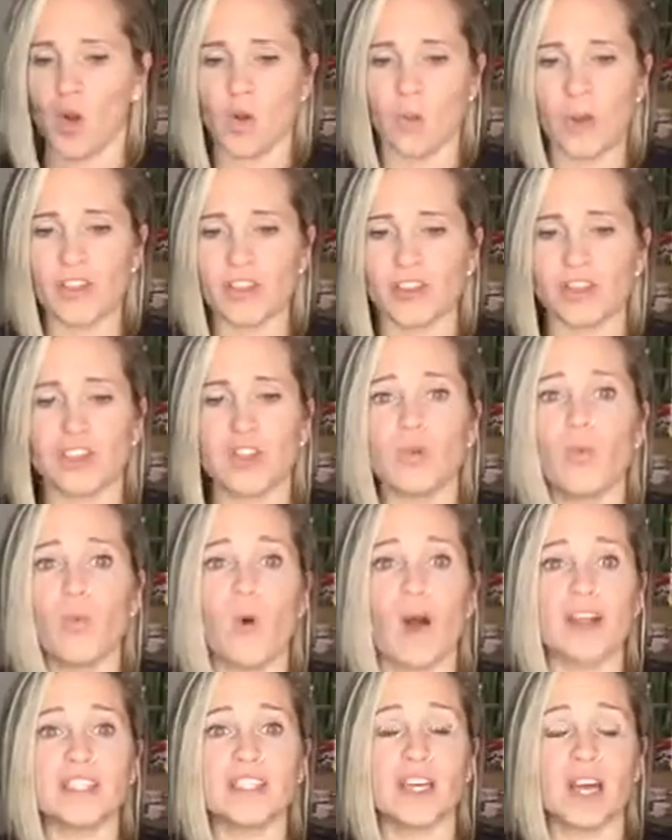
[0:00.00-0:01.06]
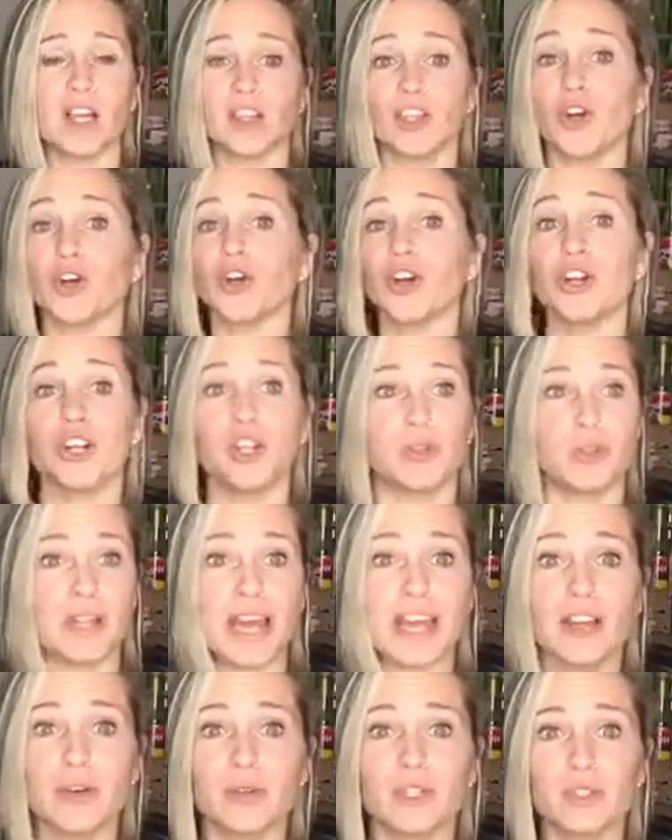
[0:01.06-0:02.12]
Whether you want to learn a new
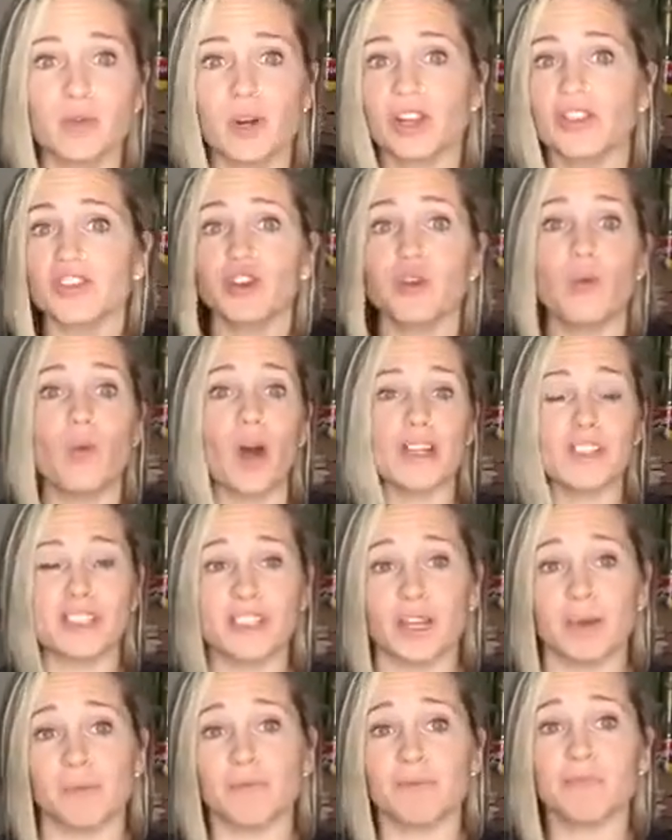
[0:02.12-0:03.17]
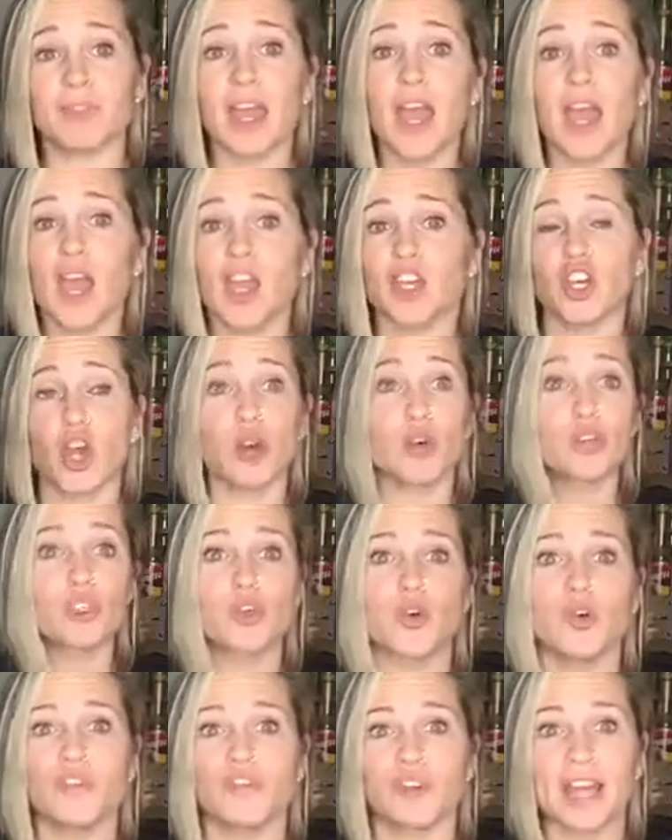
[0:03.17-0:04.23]
language, whether you want to go to
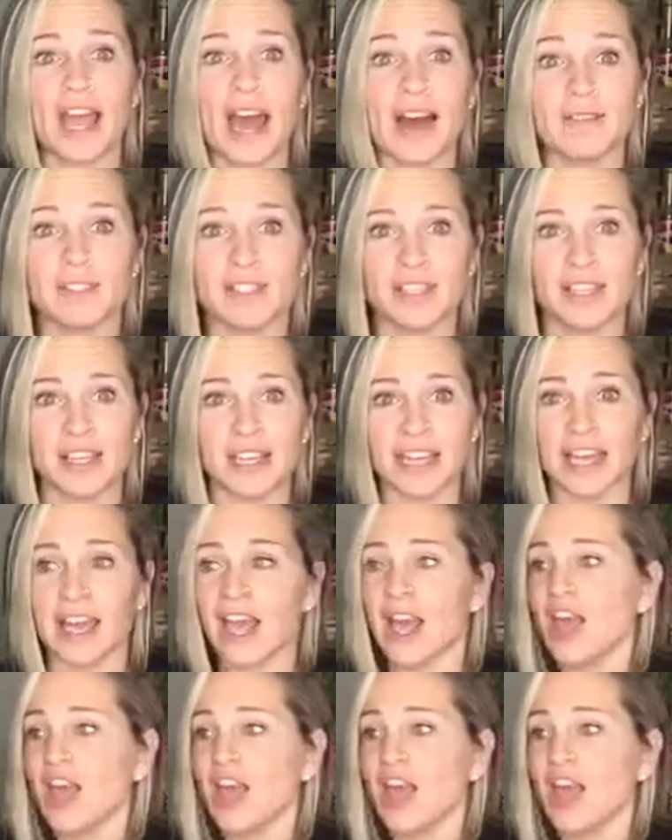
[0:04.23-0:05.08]
school for counseling,